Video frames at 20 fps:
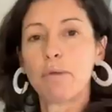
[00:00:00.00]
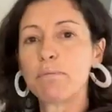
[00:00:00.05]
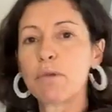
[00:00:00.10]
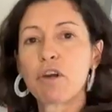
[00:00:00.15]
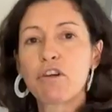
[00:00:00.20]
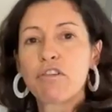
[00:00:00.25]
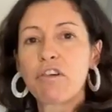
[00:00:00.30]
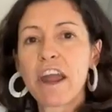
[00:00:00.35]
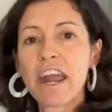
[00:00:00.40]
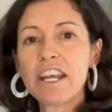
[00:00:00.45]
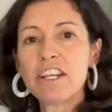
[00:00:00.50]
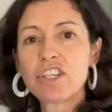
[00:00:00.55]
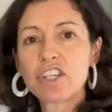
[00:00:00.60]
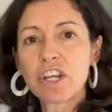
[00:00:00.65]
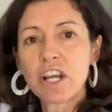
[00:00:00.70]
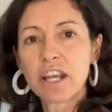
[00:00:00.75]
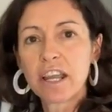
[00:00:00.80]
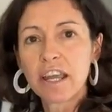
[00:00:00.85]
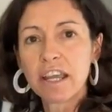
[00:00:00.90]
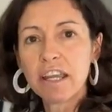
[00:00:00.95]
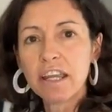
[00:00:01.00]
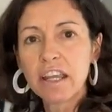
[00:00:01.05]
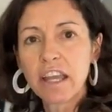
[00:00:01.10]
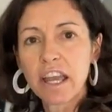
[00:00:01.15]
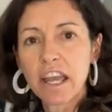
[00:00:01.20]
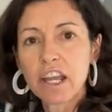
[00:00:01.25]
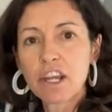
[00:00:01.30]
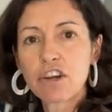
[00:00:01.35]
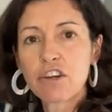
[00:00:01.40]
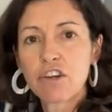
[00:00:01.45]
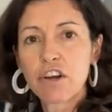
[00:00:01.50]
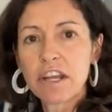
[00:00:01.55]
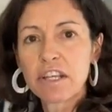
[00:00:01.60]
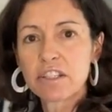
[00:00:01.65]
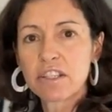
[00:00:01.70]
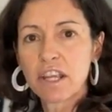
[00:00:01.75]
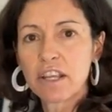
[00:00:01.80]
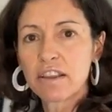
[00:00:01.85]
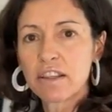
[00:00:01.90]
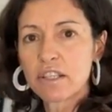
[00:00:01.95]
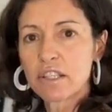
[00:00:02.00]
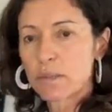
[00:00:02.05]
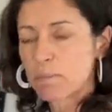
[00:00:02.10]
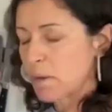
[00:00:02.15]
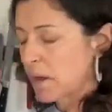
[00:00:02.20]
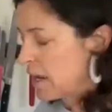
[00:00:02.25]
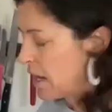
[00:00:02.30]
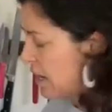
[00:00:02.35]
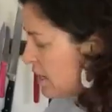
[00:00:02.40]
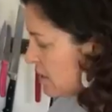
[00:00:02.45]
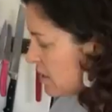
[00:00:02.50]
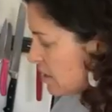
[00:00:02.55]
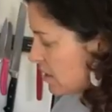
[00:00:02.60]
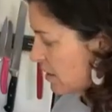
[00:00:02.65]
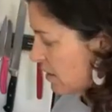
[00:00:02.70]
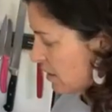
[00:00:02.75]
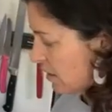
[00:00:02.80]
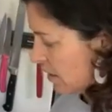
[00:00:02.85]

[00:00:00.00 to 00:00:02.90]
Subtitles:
Now I'm gradually increasing the speed.